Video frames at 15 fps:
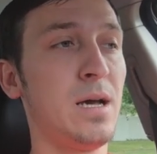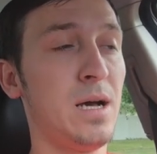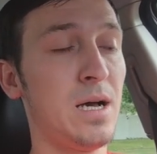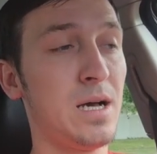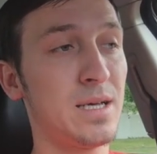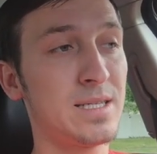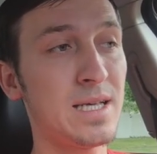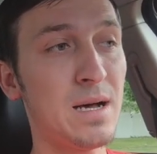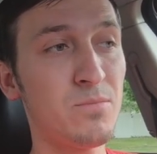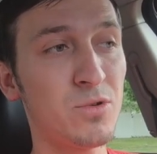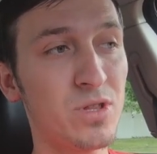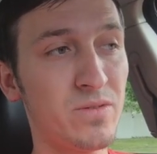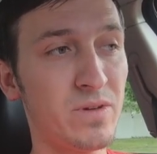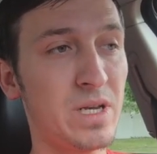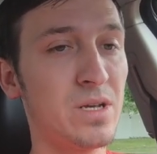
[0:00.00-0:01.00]
Uh, some
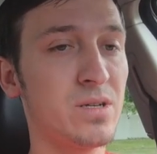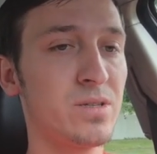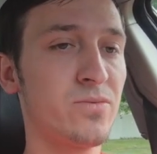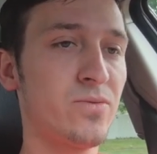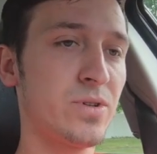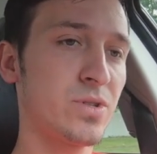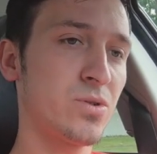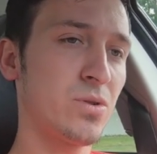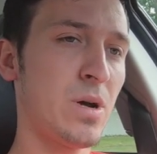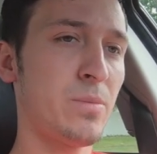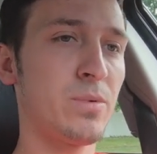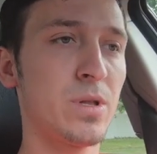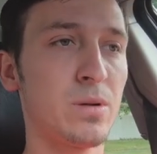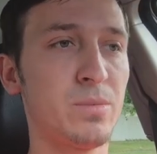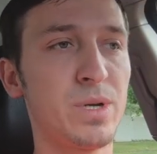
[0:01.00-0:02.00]
of the videos, if we screwed
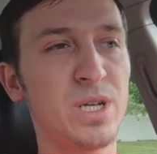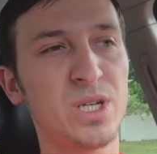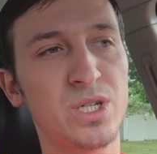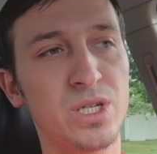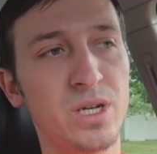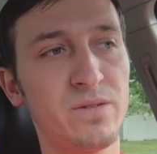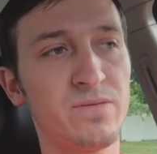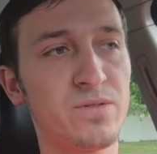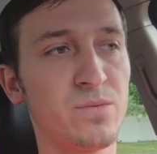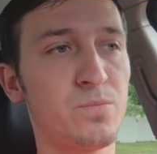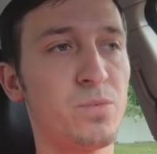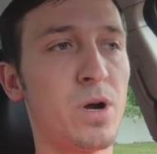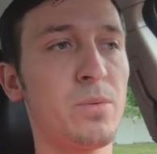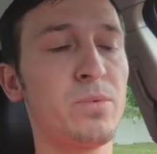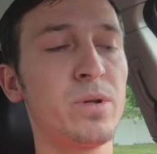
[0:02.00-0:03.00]
up a little bit and shift
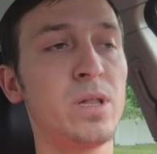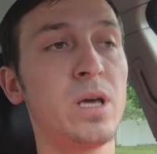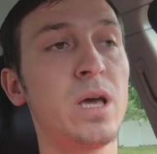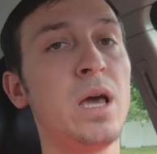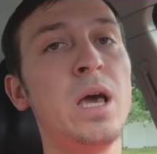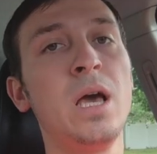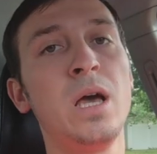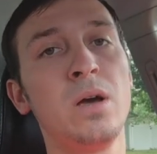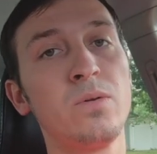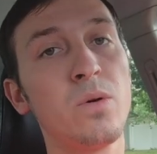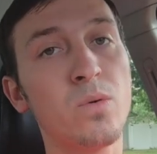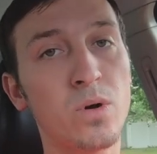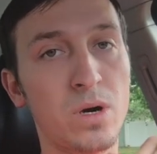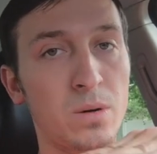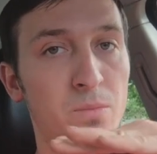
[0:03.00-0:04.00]
properly,
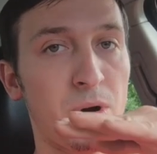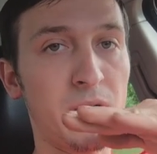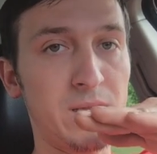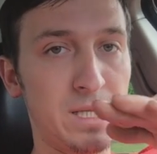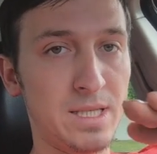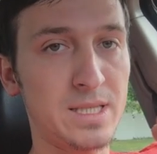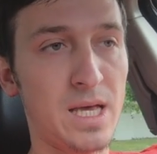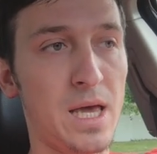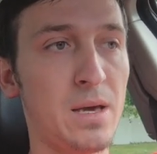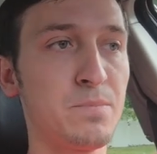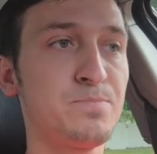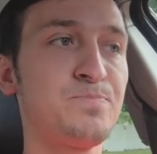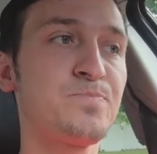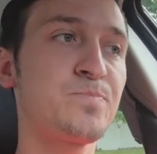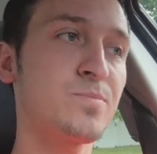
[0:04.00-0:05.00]
we were about the
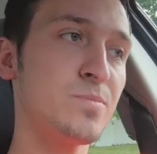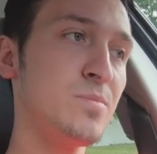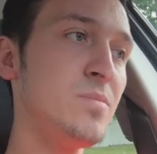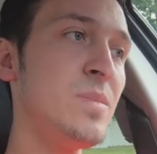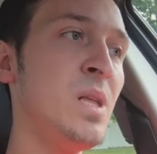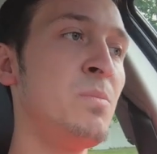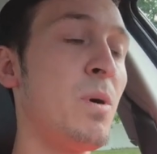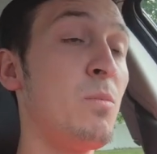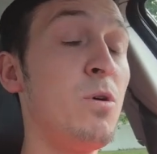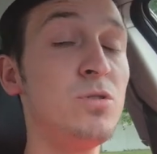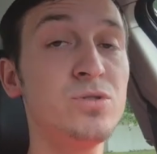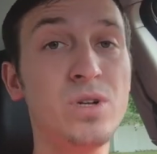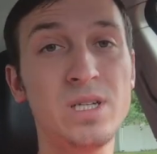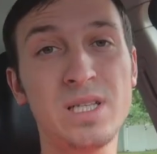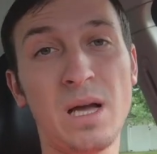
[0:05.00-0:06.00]
same but
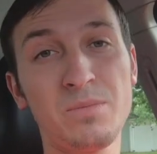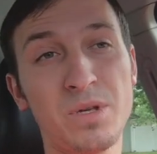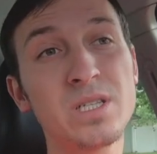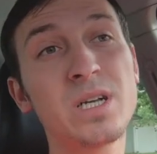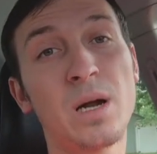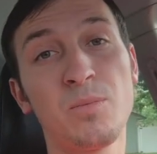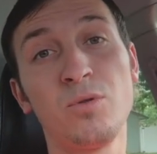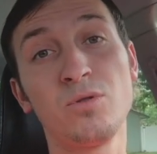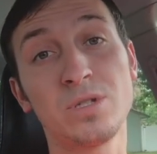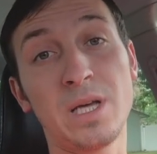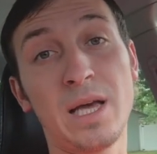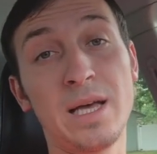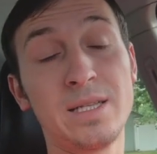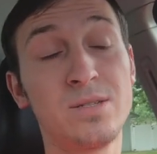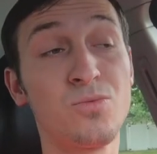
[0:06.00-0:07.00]
most of the time this car pulls
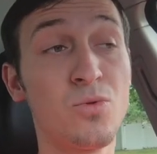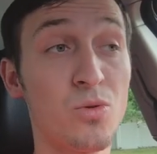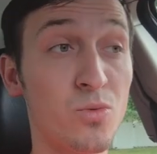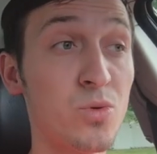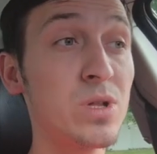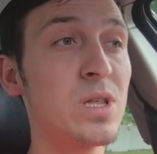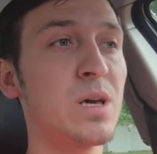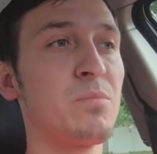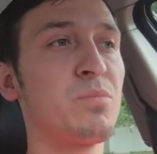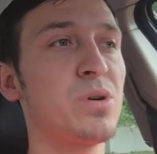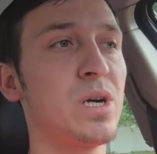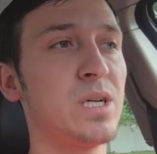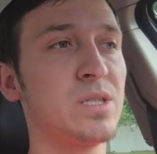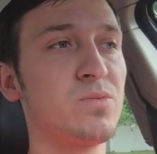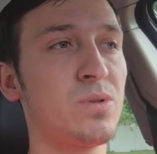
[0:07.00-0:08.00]
ahead so we are really
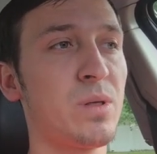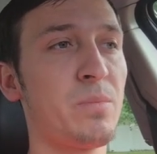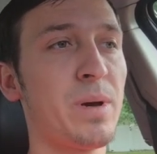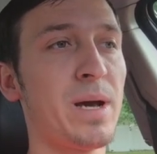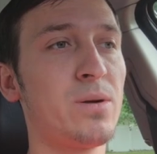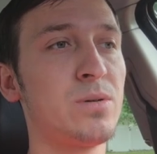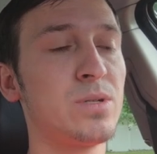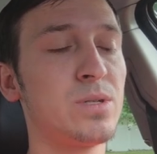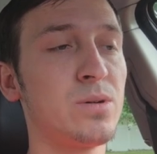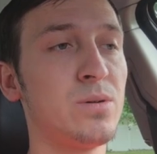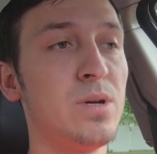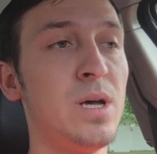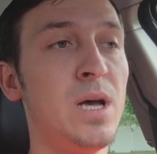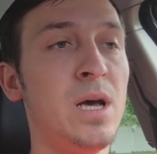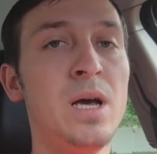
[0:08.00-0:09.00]
impressed with the power
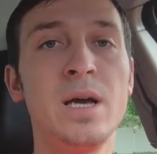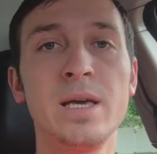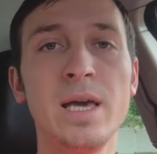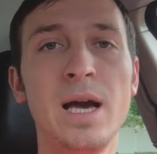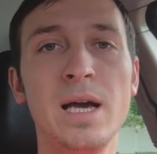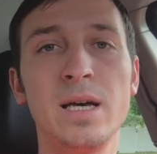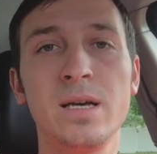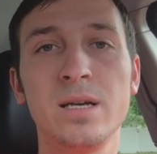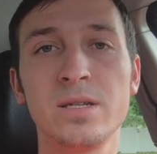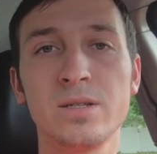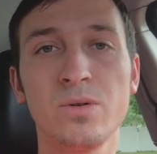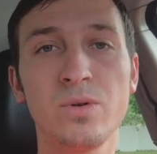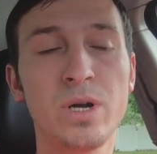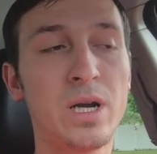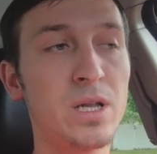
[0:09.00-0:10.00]
so yeah
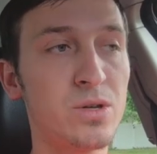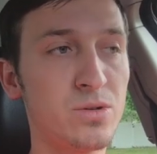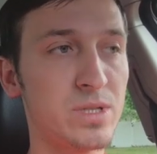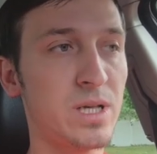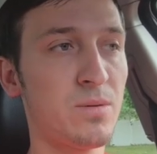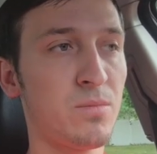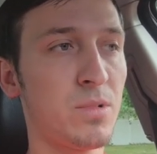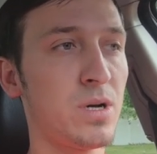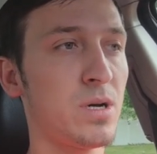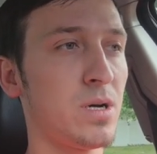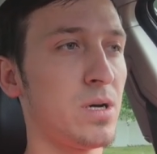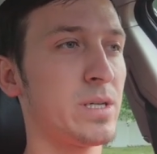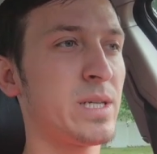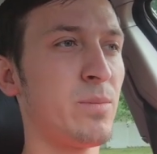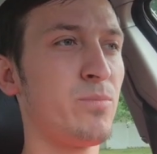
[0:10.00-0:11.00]
so we're gonna do some
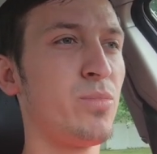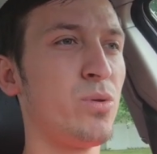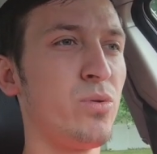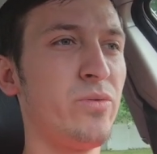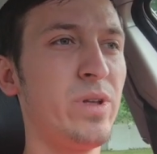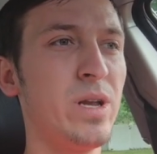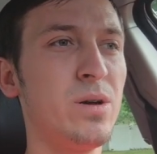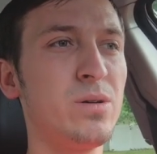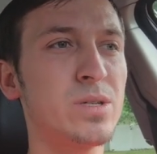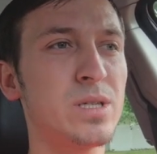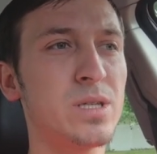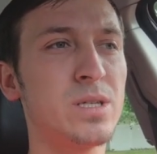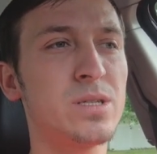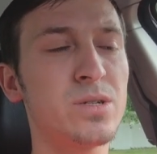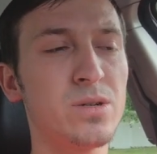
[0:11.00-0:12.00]
uh, some pull videos
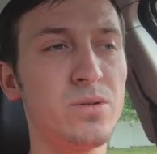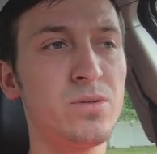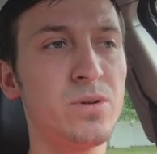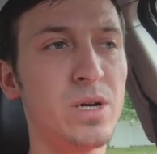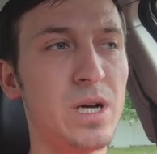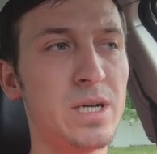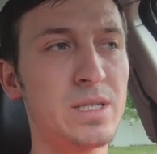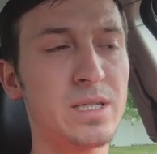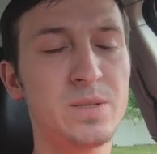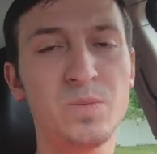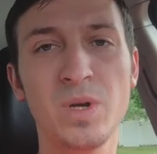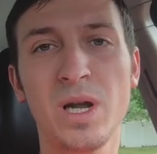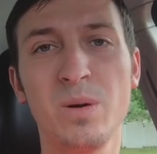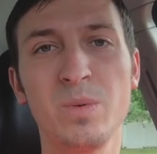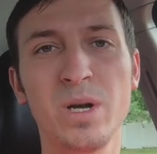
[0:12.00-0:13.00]
and show you guys the
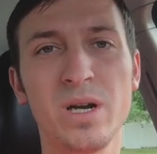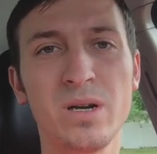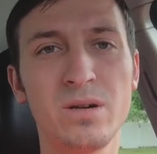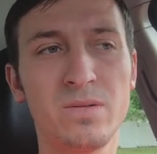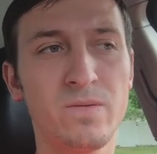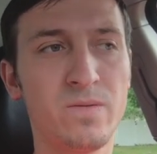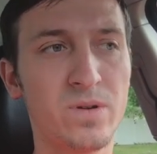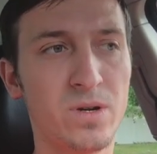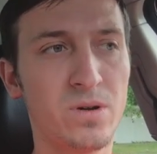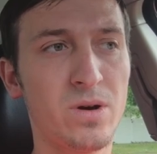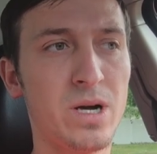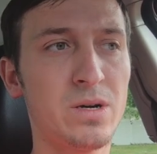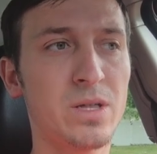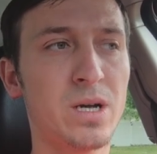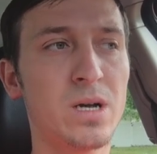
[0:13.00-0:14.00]
speedometer or you know
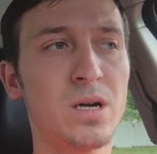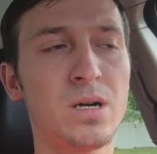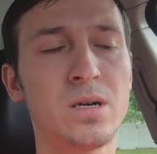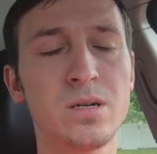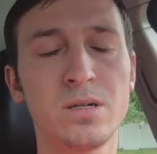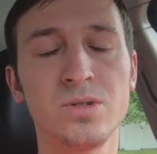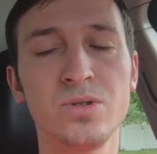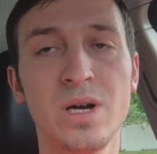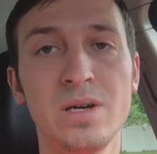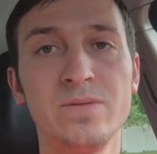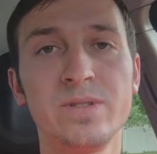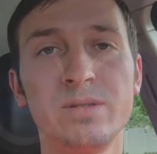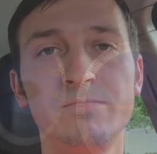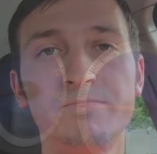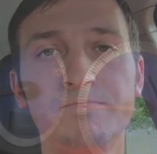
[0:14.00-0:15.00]
how the car
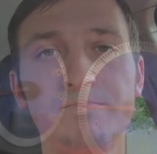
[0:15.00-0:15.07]
drives